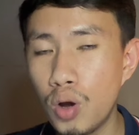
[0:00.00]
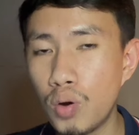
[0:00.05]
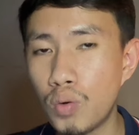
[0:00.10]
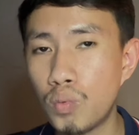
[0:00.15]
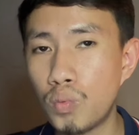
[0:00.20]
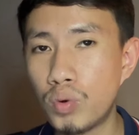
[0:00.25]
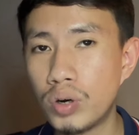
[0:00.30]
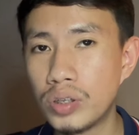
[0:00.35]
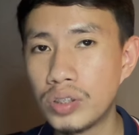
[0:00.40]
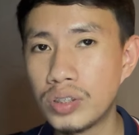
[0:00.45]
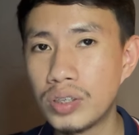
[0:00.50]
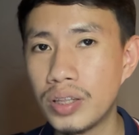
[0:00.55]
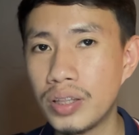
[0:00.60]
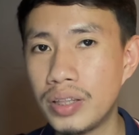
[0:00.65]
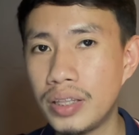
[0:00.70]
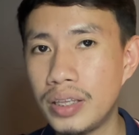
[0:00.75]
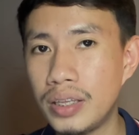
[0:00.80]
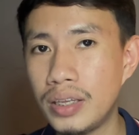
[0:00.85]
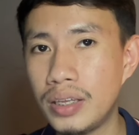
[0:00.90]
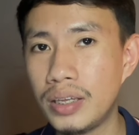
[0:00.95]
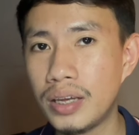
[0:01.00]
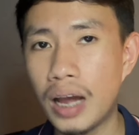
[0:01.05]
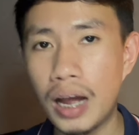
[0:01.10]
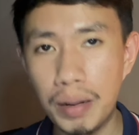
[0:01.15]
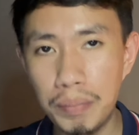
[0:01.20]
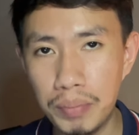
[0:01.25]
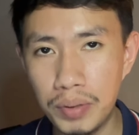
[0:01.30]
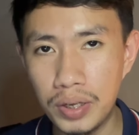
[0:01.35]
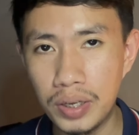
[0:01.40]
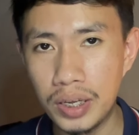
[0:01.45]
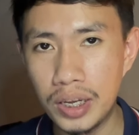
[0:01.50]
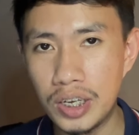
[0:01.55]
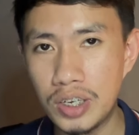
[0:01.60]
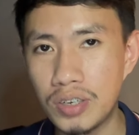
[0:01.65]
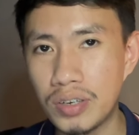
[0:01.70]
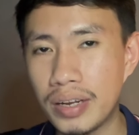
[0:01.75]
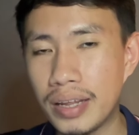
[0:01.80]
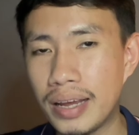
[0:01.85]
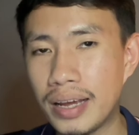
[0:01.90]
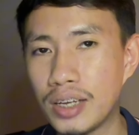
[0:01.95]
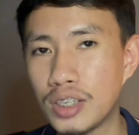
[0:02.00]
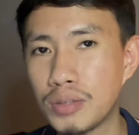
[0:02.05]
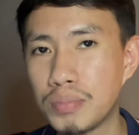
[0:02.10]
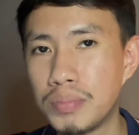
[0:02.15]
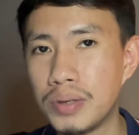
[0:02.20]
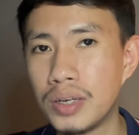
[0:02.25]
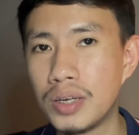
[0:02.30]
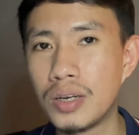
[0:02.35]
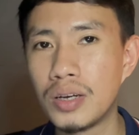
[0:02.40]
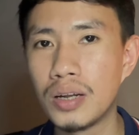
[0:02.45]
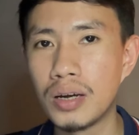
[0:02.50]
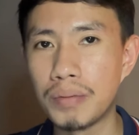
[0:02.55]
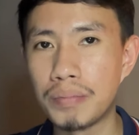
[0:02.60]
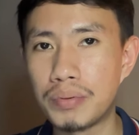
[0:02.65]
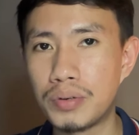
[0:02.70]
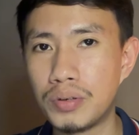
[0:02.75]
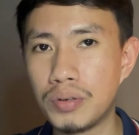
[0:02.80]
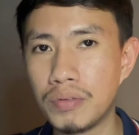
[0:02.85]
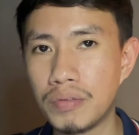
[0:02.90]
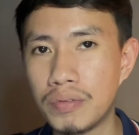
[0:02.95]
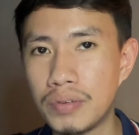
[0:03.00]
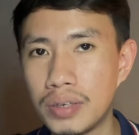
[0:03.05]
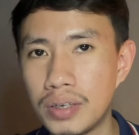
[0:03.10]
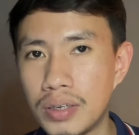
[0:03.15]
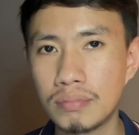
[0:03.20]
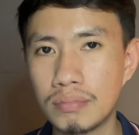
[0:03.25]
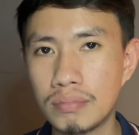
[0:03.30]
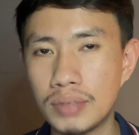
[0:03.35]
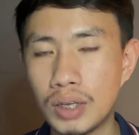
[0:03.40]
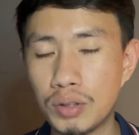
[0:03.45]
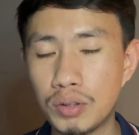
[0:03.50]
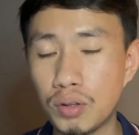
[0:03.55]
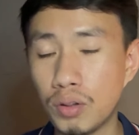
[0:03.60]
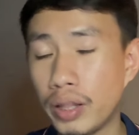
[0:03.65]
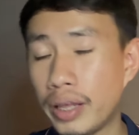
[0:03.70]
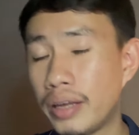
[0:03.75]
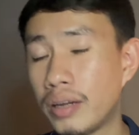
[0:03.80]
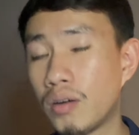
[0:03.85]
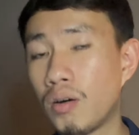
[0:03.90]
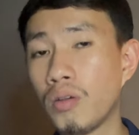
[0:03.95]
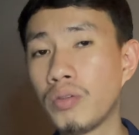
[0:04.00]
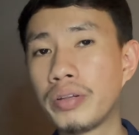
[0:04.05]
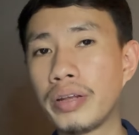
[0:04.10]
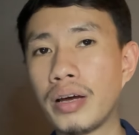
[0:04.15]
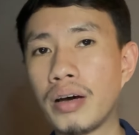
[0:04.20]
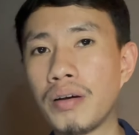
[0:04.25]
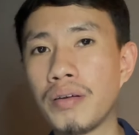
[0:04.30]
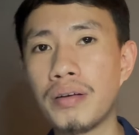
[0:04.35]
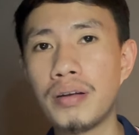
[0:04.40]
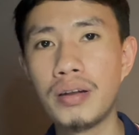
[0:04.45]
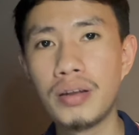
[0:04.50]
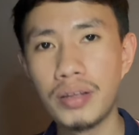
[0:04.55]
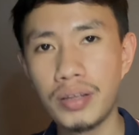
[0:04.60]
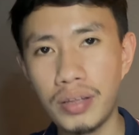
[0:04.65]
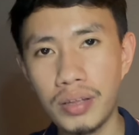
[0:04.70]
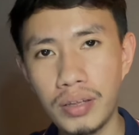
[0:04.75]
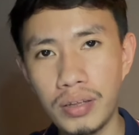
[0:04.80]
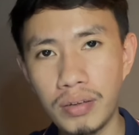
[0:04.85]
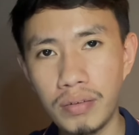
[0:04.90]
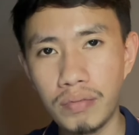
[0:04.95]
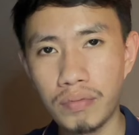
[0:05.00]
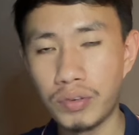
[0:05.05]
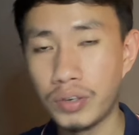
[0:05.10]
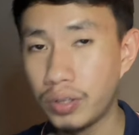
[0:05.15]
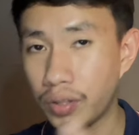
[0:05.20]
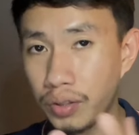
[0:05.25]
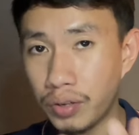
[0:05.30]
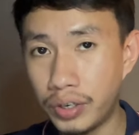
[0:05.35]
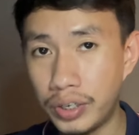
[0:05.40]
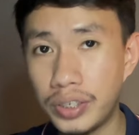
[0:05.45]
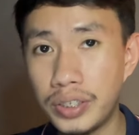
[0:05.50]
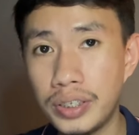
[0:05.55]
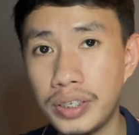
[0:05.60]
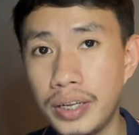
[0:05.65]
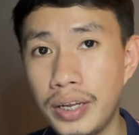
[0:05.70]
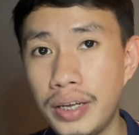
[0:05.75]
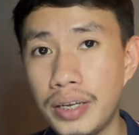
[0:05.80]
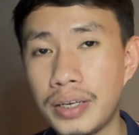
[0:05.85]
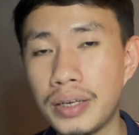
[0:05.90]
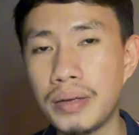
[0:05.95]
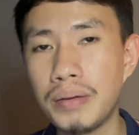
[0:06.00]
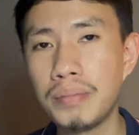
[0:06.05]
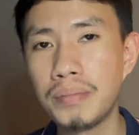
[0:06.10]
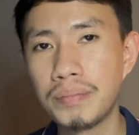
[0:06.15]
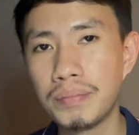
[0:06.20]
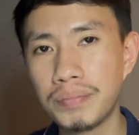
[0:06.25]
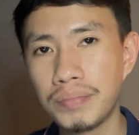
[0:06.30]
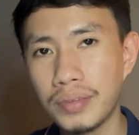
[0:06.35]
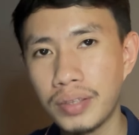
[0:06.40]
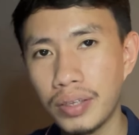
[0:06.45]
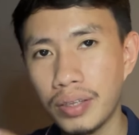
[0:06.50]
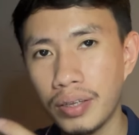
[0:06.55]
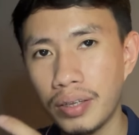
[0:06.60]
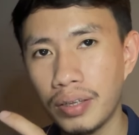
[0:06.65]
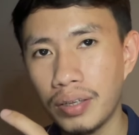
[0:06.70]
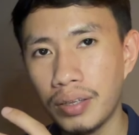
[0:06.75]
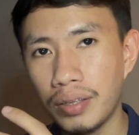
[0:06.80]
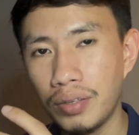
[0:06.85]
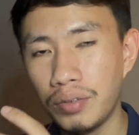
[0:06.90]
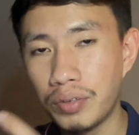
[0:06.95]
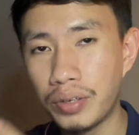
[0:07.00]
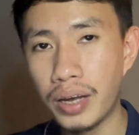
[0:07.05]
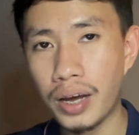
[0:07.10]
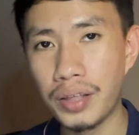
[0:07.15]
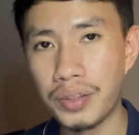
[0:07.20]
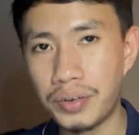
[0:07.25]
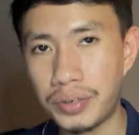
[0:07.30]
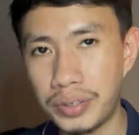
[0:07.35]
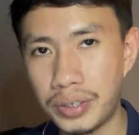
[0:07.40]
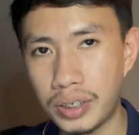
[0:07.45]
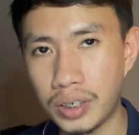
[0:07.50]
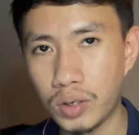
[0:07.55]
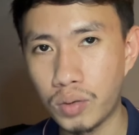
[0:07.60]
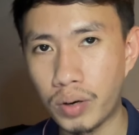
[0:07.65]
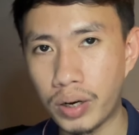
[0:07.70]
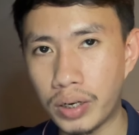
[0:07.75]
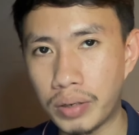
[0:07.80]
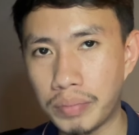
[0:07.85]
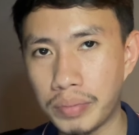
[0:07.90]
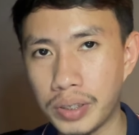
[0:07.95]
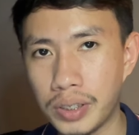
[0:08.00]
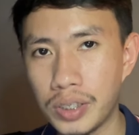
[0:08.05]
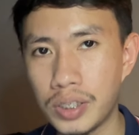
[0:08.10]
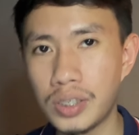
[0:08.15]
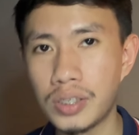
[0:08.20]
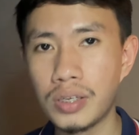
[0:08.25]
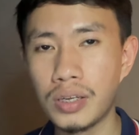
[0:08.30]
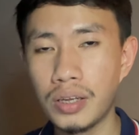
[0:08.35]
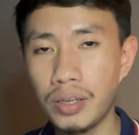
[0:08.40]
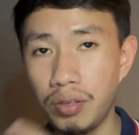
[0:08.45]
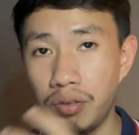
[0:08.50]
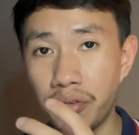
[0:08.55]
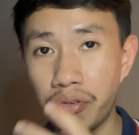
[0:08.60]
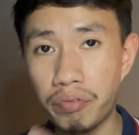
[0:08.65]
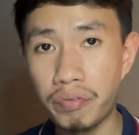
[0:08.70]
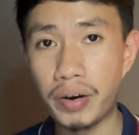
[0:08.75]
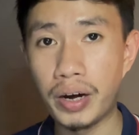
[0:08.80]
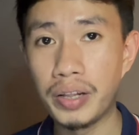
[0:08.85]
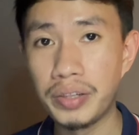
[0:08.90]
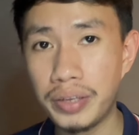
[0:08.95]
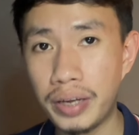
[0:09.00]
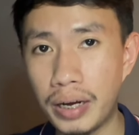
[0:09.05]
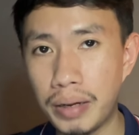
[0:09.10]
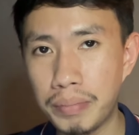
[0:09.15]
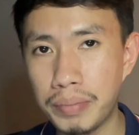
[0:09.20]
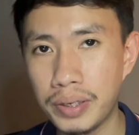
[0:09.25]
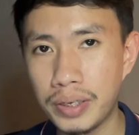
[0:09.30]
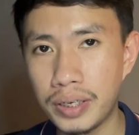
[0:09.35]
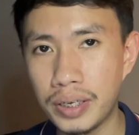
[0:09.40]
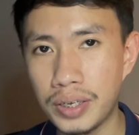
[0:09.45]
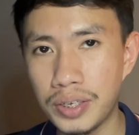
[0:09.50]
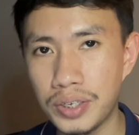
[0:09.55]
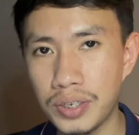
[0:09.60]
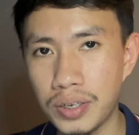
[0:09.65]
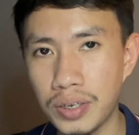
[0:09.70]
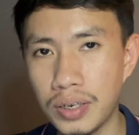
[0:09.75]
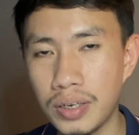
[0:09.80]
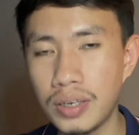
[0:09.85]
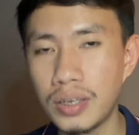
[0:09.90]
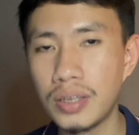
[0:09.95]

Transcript: once the application has been approved. Now, to lay it all down, for the 13A, you gather the requirements, you file the application,